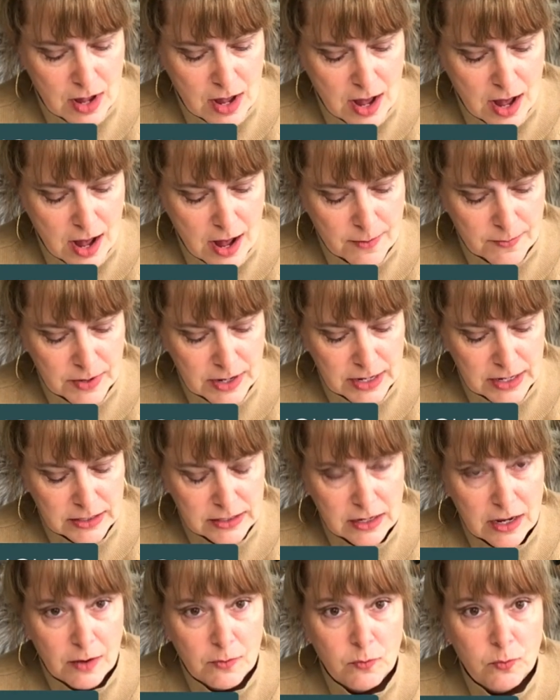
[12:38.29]
um,
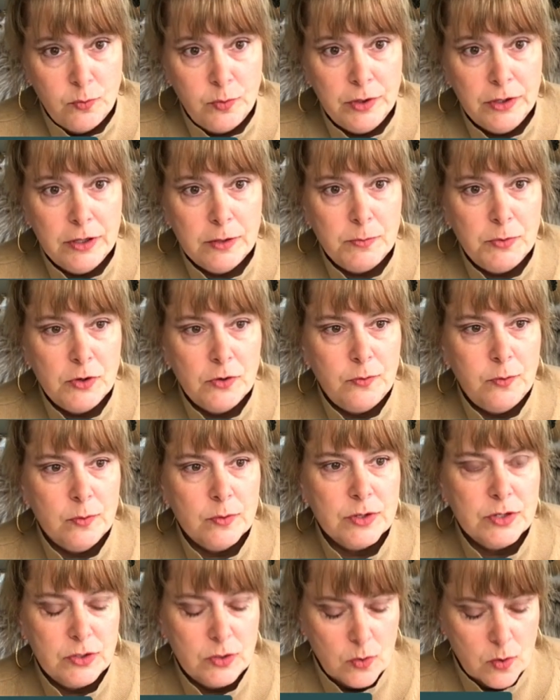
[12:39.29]
is a really beautiful
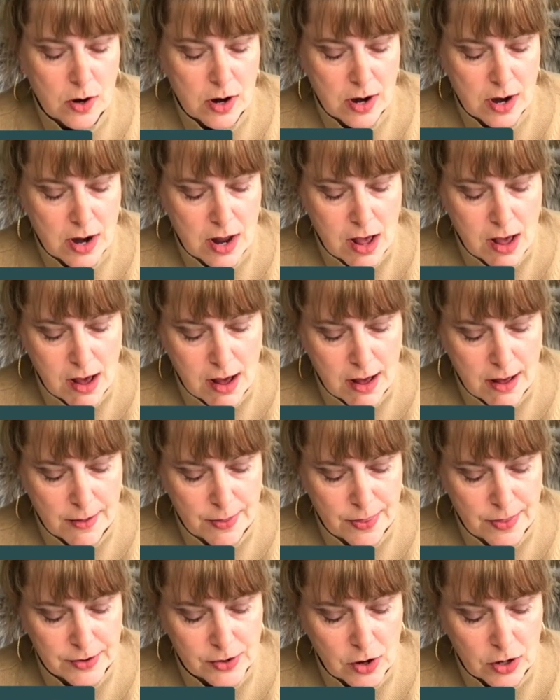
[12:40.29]
resort
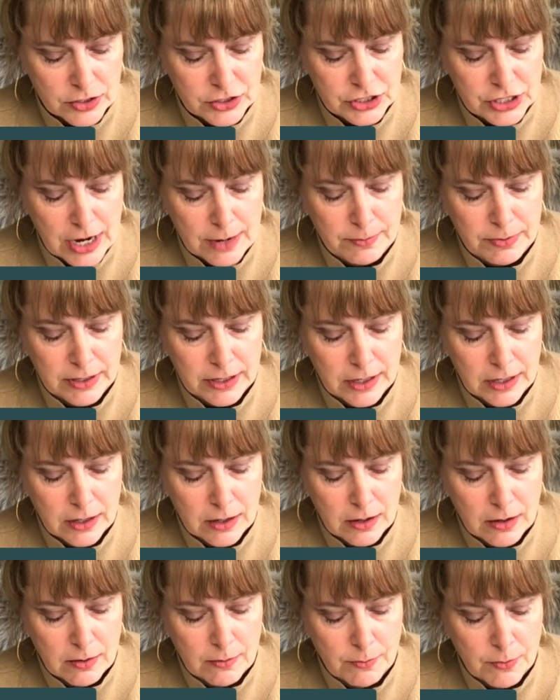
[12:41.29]
uh, called
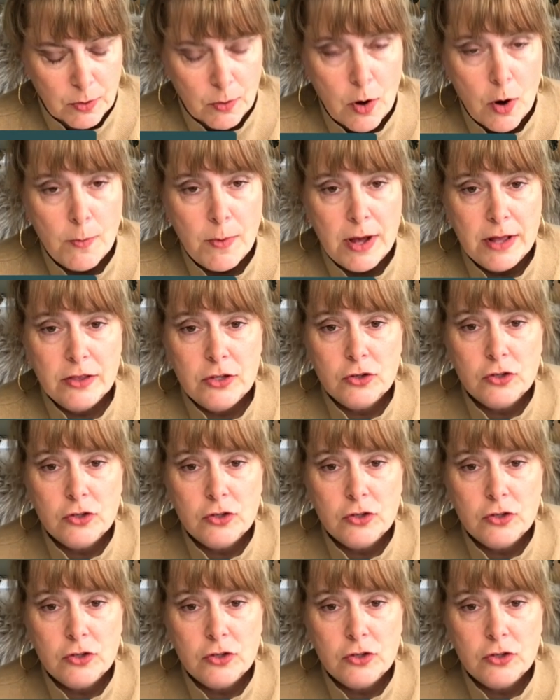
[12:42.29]
Chablé Maroma.